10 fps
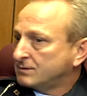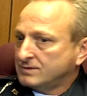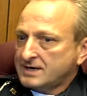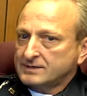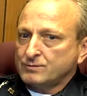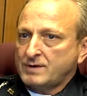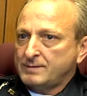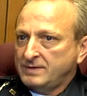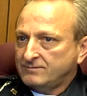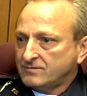with Dr.
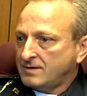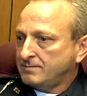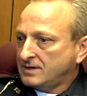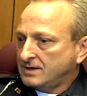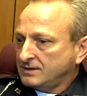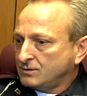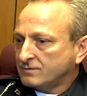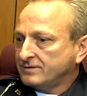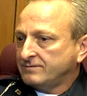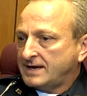Redmond from
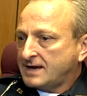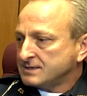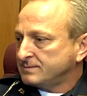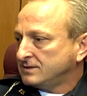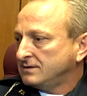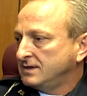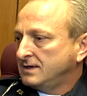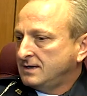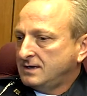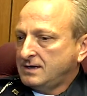Northfield Vet Hospital.
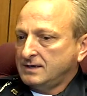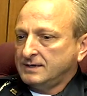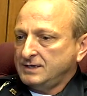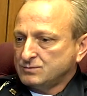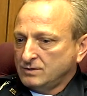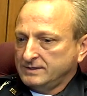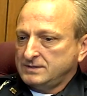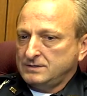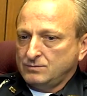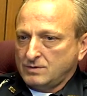He's willing
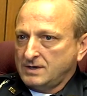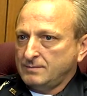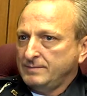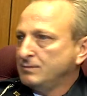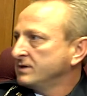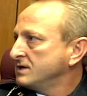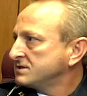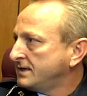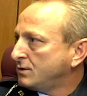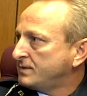to meet with us
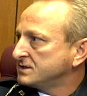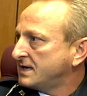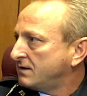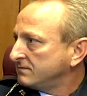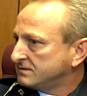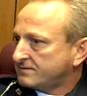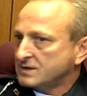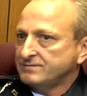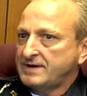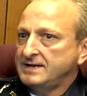and help us out as far
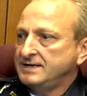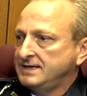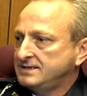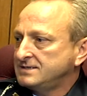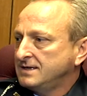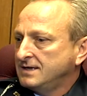as vet needs.